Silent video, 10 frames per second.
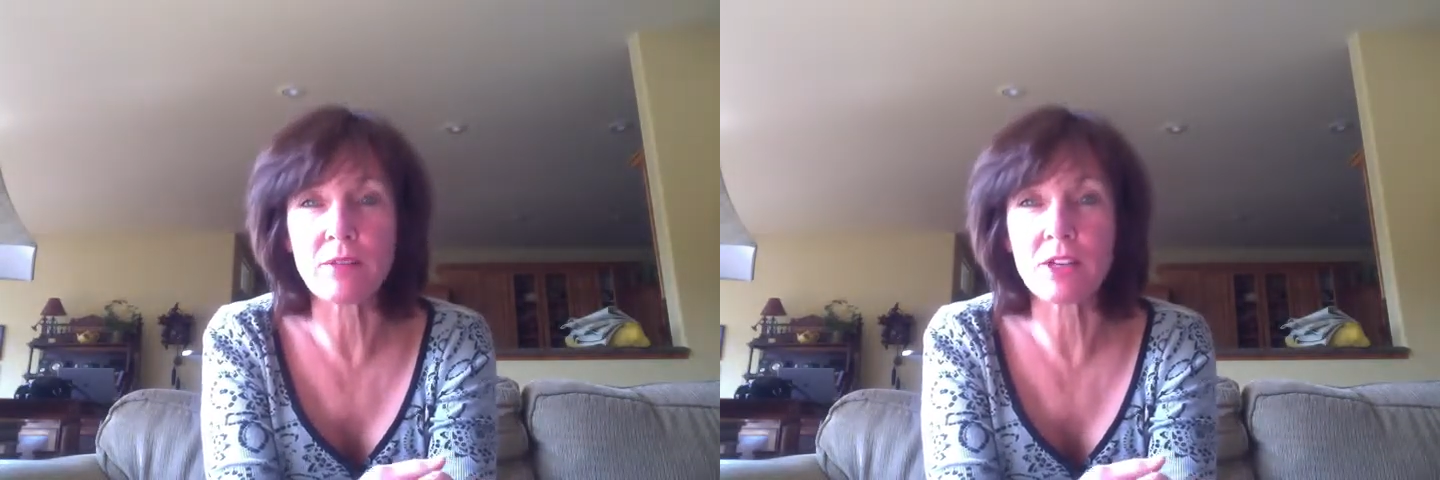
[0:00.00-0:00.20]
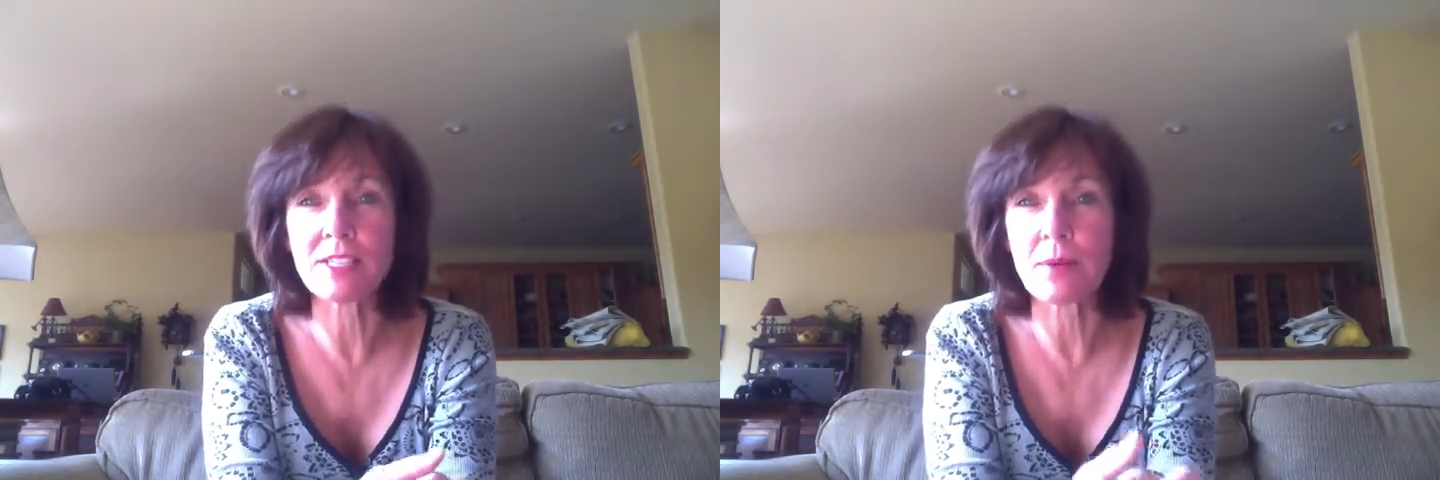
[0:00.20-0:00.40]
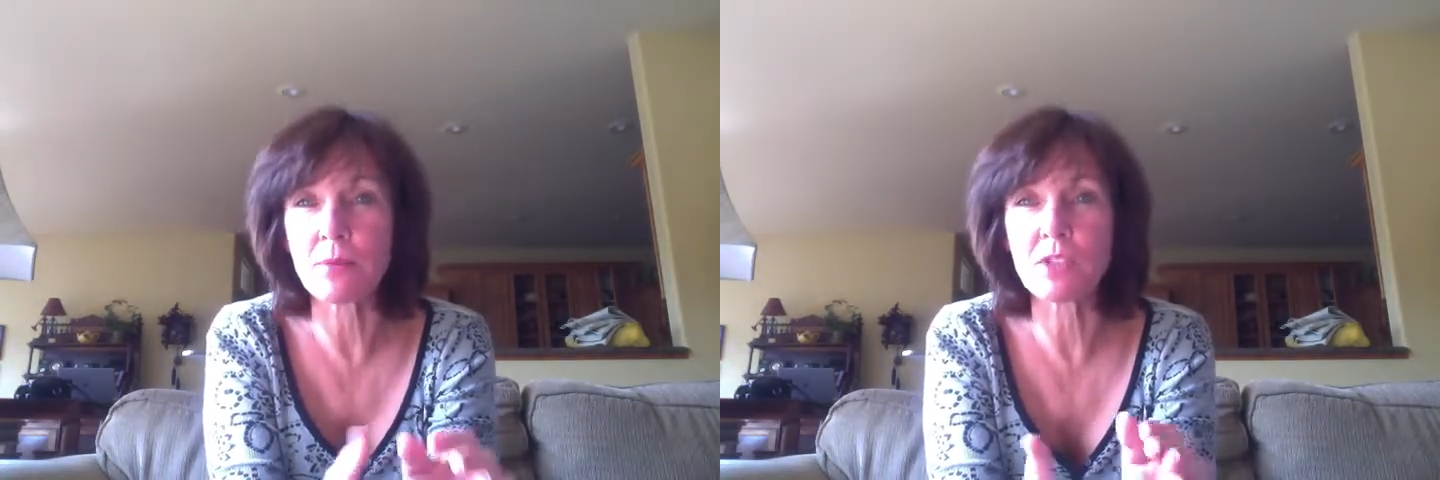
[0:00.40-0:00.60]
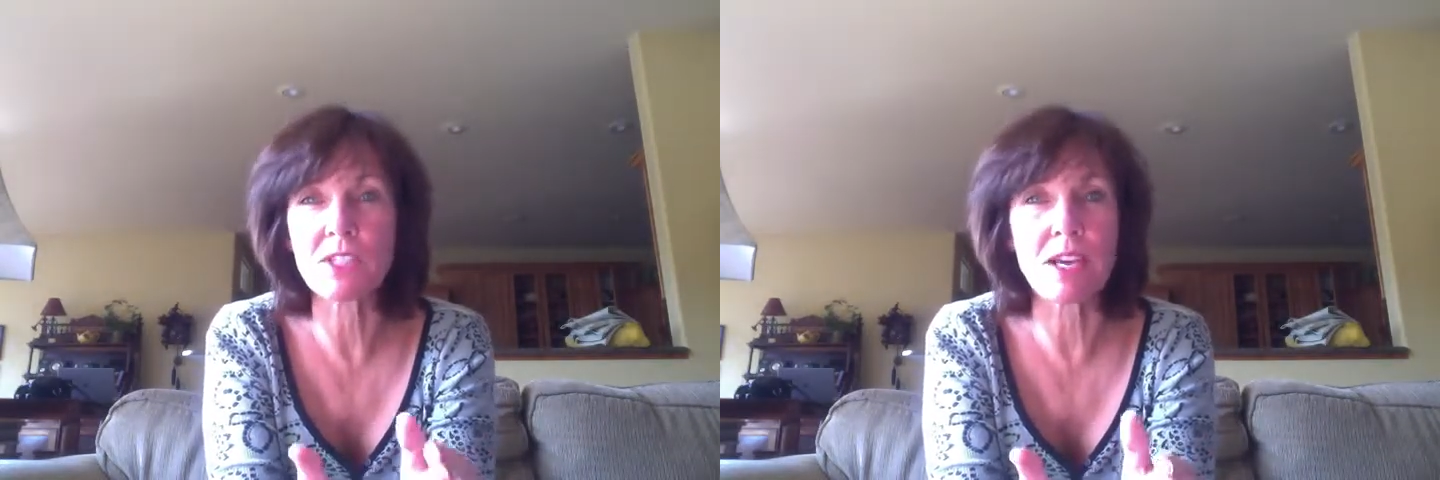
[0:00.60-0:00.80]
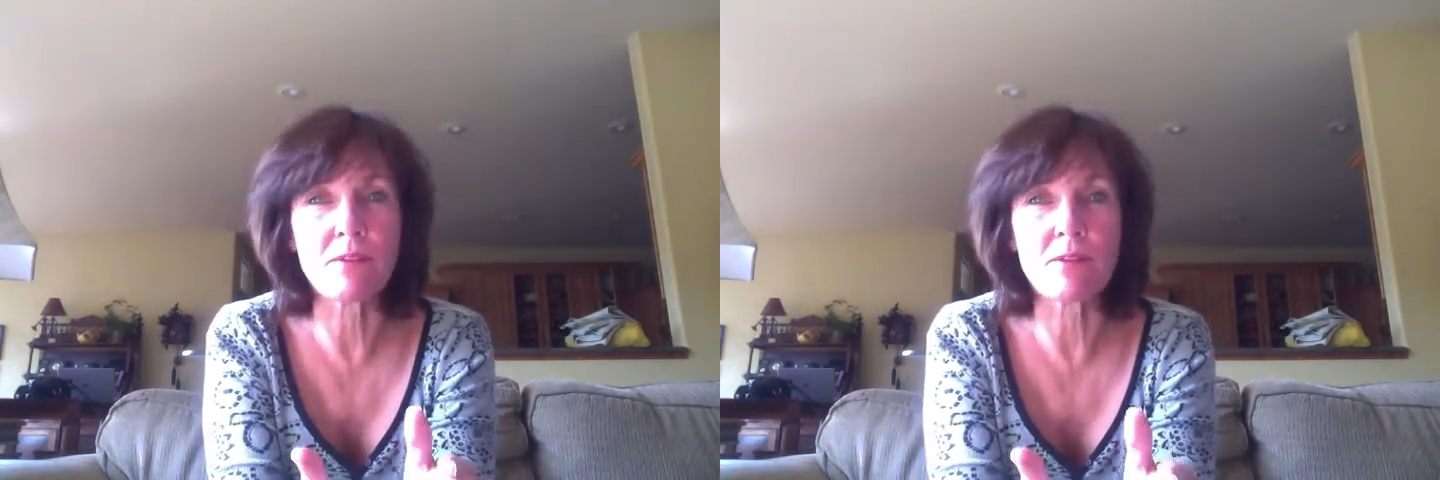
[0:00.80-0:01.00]
for example
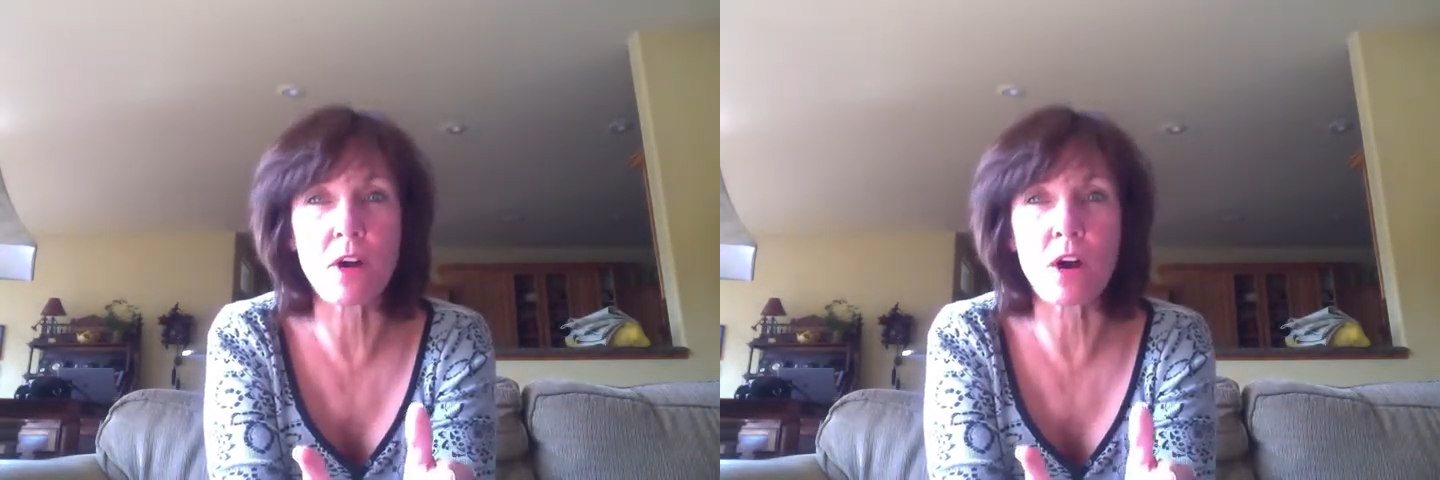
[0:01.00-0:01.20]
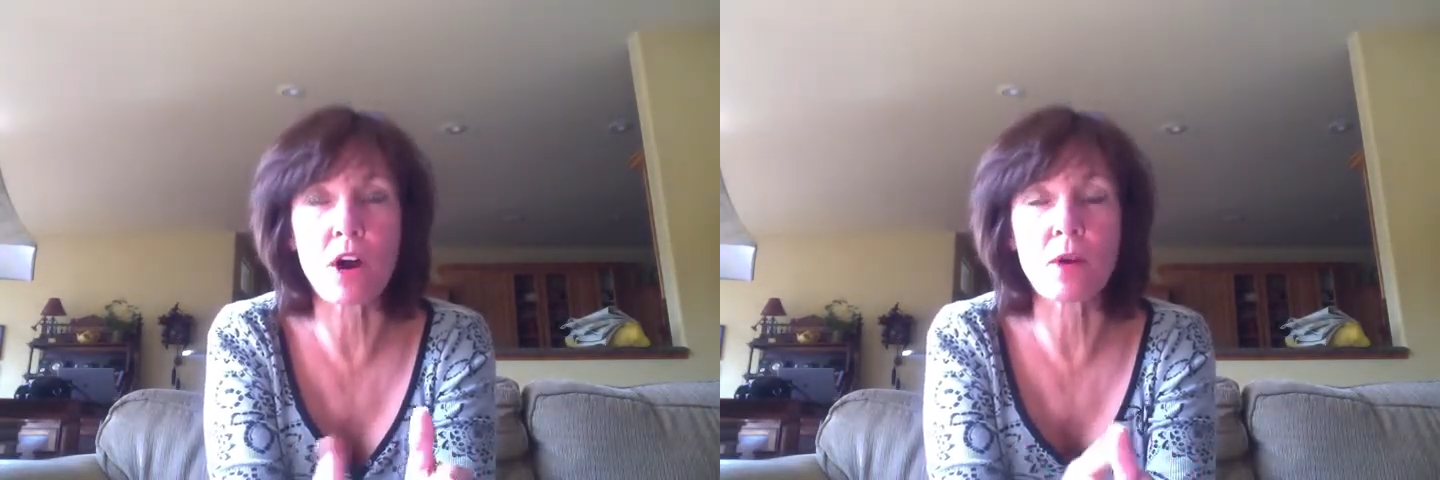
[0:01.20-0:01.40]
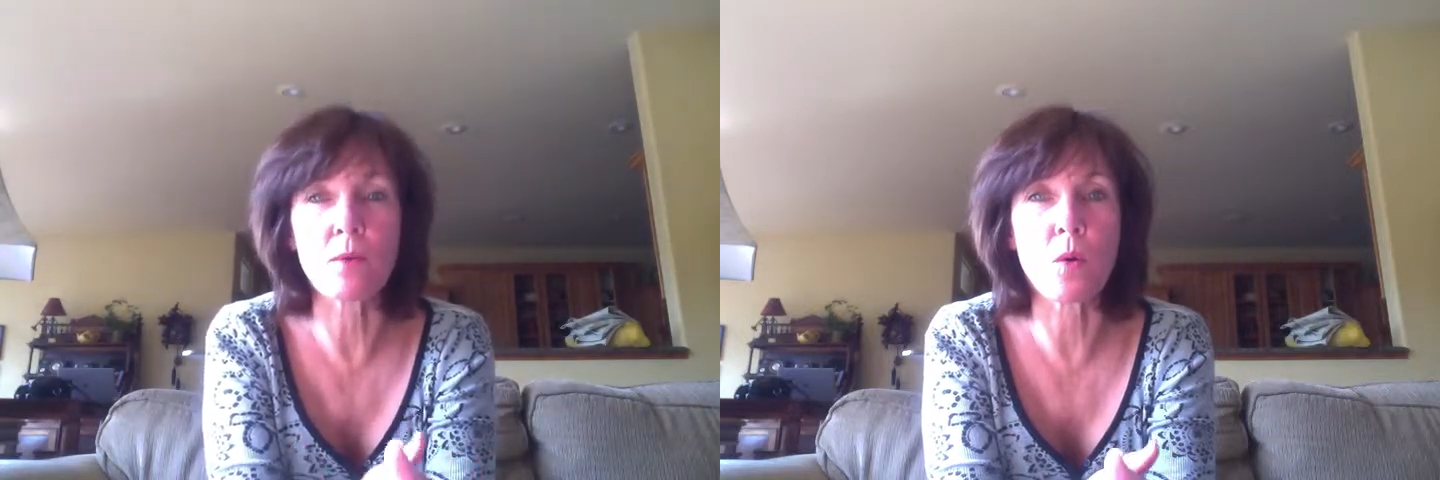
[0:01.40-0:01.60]
state farm